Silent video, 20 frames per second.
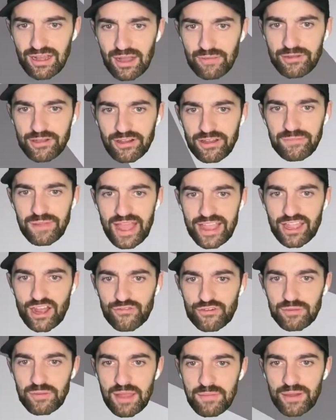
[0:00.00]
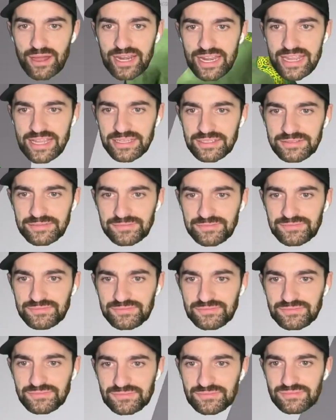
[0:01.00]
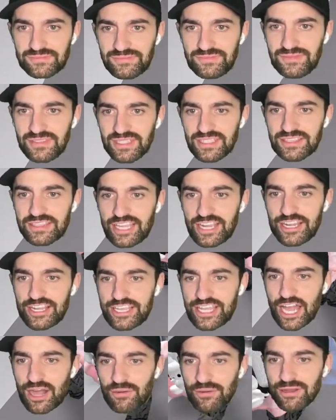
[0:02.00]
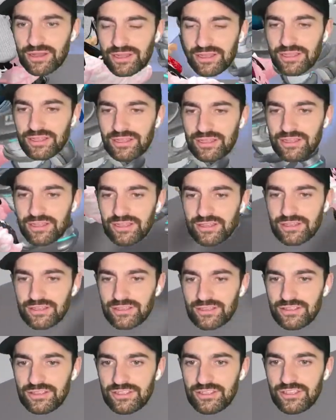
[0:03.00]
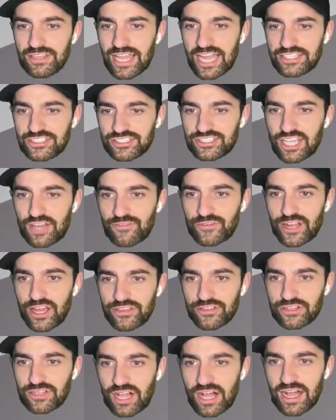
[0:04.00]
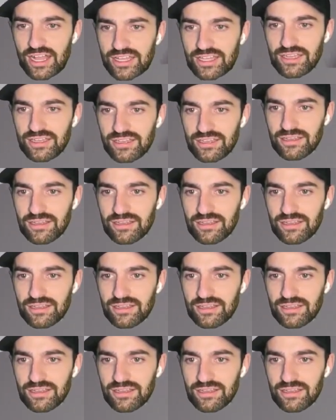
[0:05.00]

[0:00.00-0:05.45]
I'm going back over to my buddy. There you go. You got yourself another clock.